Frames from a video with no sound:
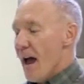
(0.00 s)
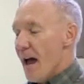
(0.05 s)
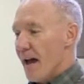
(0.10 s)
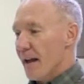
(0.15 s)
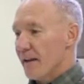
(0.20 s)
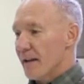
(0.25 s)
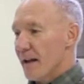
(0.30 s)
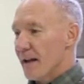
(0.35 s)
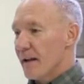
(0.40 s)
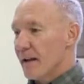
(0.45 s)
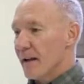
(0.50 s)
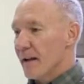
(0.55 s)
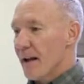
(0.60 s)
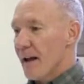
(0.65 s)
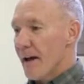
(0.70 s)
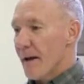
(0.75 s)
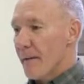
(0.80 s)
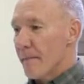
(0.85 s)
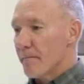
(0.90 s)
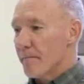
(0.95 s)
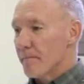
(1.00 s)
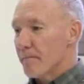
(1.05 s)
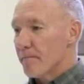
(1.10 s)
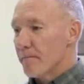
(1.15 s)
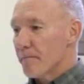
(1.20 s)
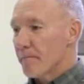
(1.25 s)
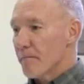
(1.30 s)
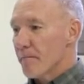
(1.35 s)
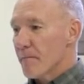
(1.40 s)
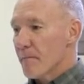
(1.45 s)
And then
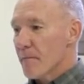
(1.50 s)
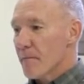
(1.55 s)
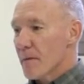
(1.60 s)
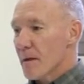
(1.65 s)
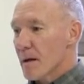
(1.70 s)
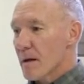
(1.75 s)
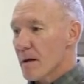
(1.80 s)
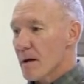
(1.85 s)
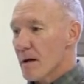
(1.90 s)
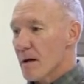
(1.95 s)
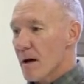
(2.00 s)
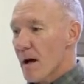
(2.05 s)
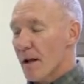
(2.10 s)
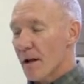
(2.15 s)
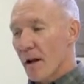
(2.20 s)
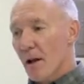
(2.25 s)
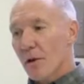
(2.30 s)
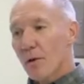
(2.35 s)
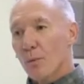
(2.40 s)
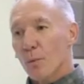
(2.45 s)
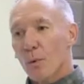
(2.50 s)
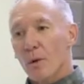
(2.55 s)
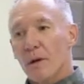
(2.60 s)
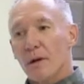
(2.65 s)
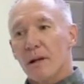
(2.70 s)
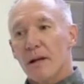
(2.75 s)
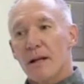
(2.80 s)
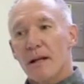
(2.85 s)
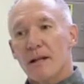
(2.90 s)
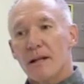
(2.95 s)
another
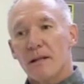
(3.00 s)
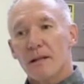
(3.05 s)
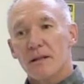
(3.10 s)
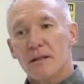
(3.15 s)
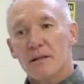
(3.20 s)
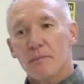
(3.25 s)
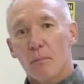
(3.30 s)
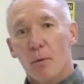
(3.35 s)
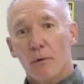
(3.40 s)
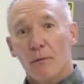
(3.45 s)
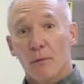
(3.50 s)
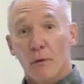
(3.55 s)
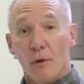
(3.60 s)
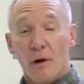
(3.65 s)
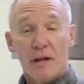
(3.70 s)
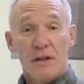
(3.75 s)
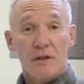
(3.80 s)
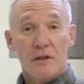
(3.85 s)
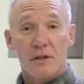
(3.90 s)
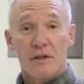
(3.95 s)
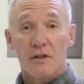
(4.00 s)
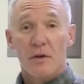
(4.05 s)
one is perforation.